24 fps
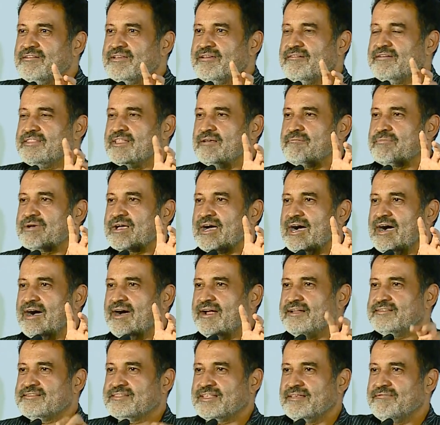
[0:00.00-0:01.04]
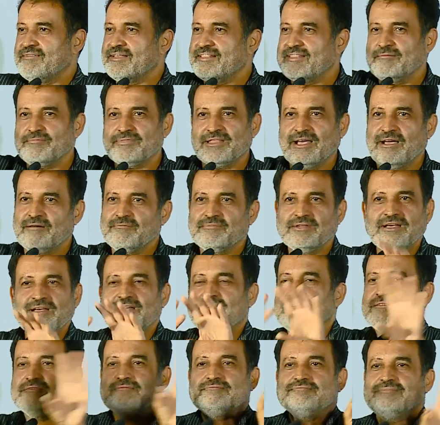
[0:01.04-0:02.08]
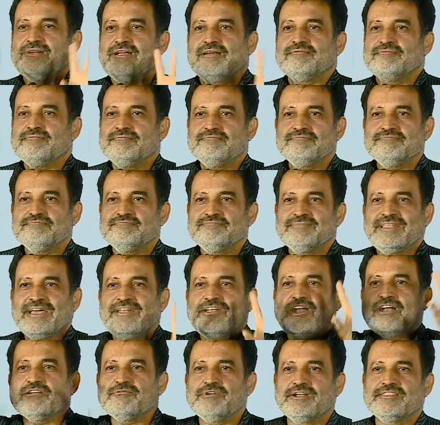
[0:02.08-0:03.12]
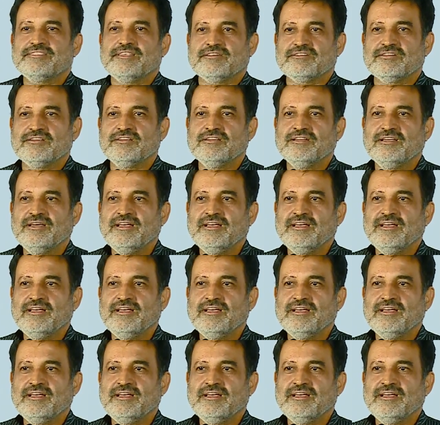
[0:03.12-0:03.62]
giving them cars, giving them, they're not worth it.